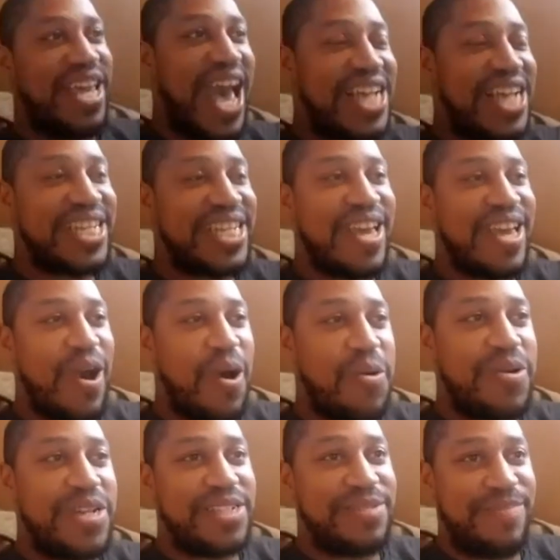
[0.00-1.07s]
it
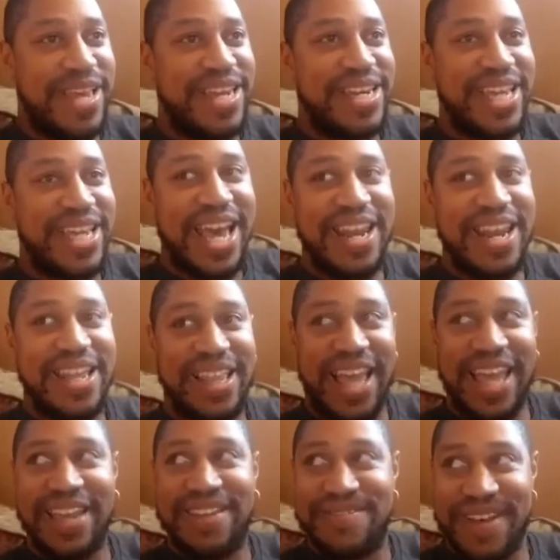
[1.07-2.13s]
always been kind of like
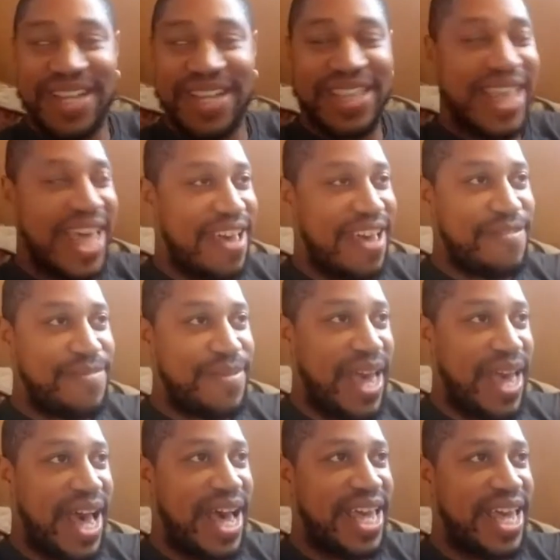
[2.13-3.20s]
fuck the
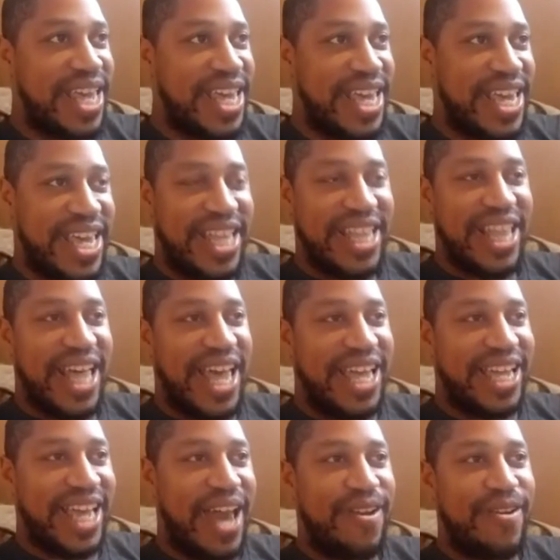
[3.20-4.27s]
FBI? Like,
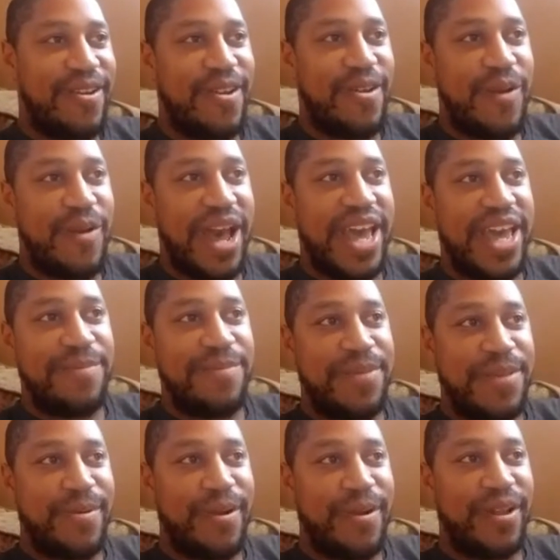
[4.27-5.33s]
I don't know why
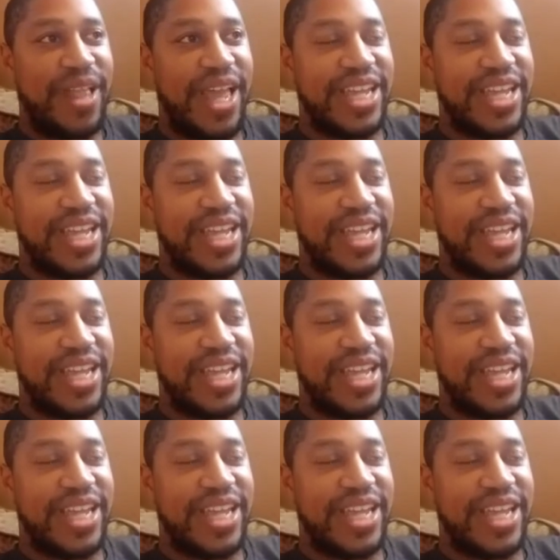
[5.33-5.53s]
people are like